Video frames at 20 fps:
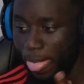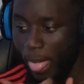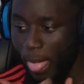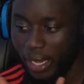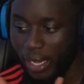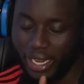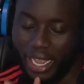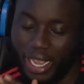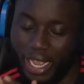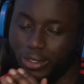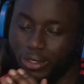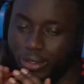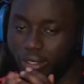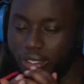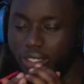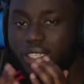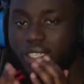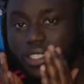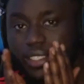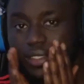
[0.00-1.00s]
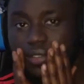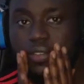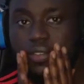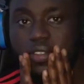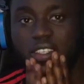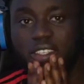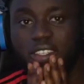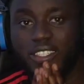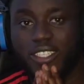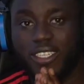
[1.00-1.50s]
actual list for
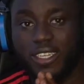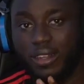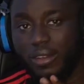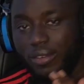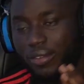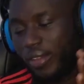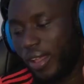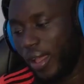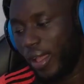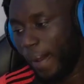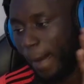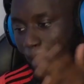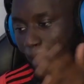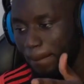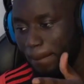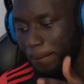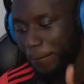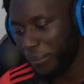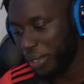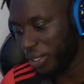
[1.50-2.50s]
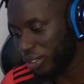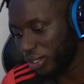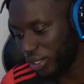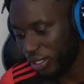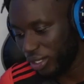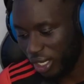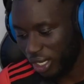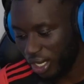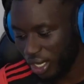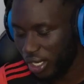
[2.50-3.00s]
yourself, it's on
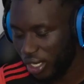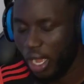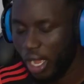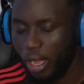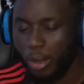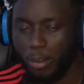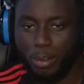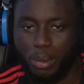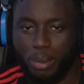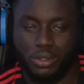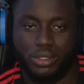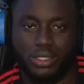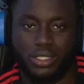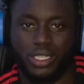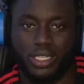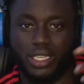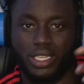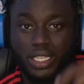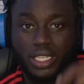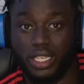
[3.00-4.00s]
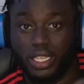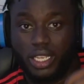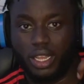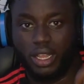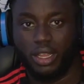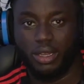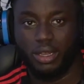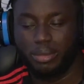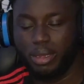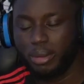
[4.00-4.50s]
there. I'll post the link
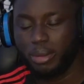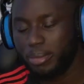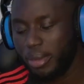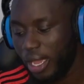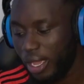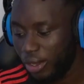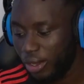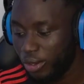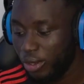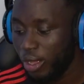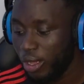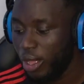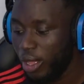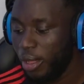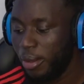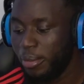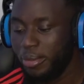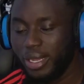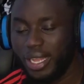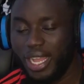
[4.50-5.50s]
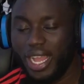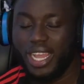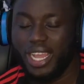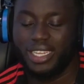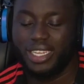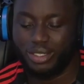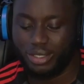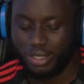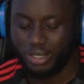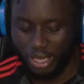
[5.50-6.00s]
on my bio. But
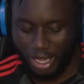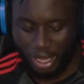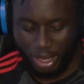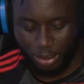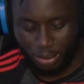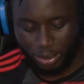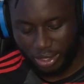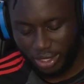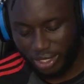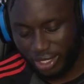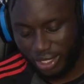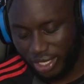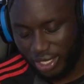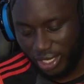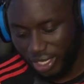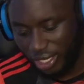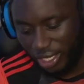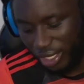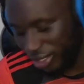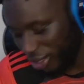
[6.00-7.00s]
guys, we're still